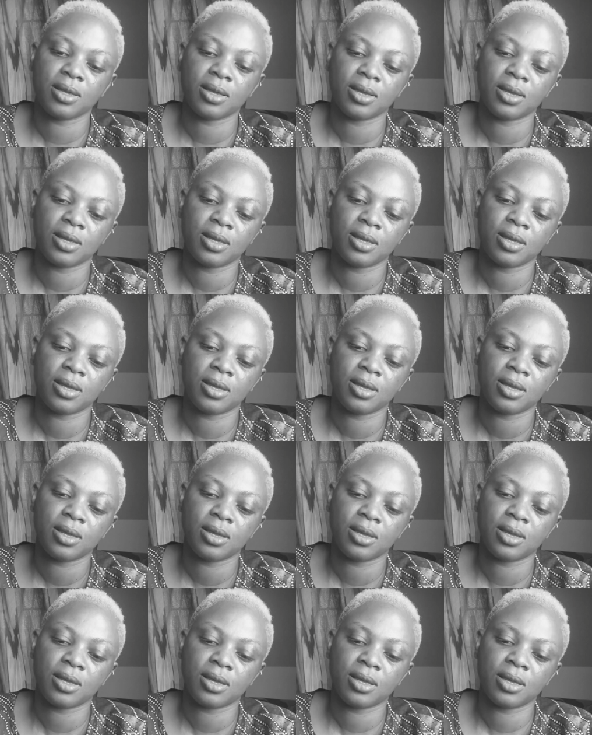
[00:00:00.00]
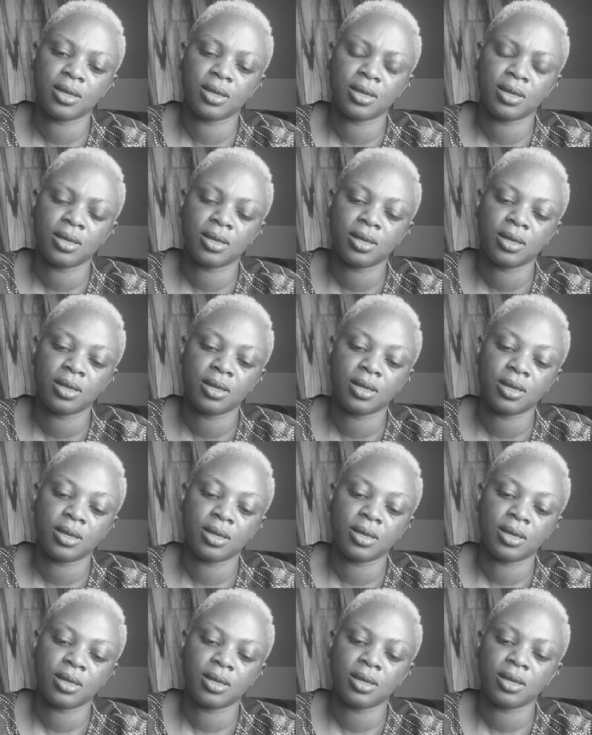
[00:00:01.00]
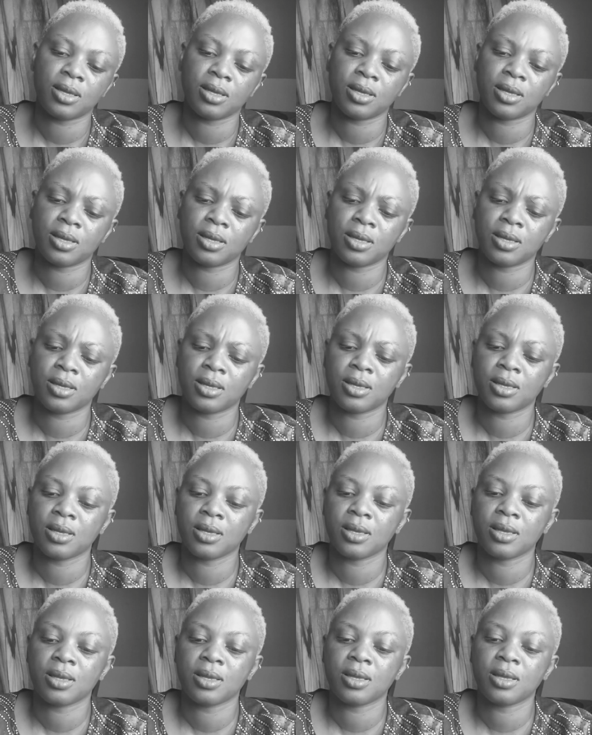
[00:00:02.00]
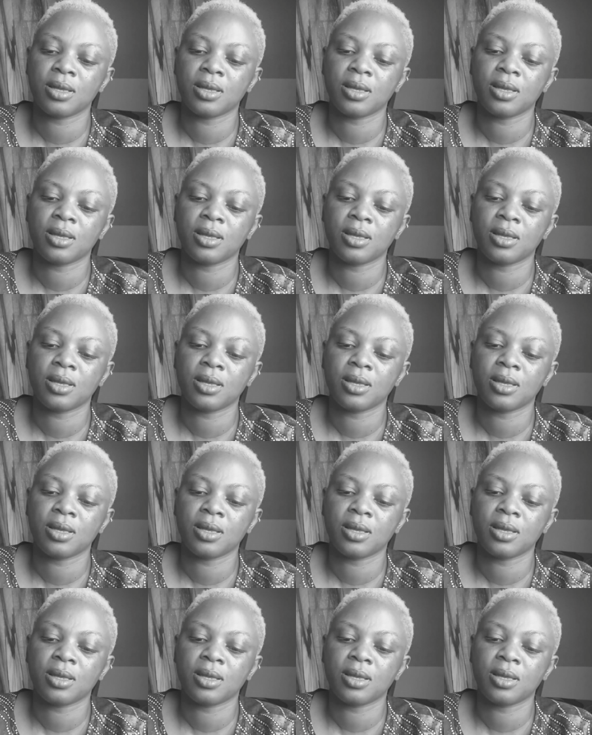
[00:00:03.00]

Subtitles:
(no one is talking)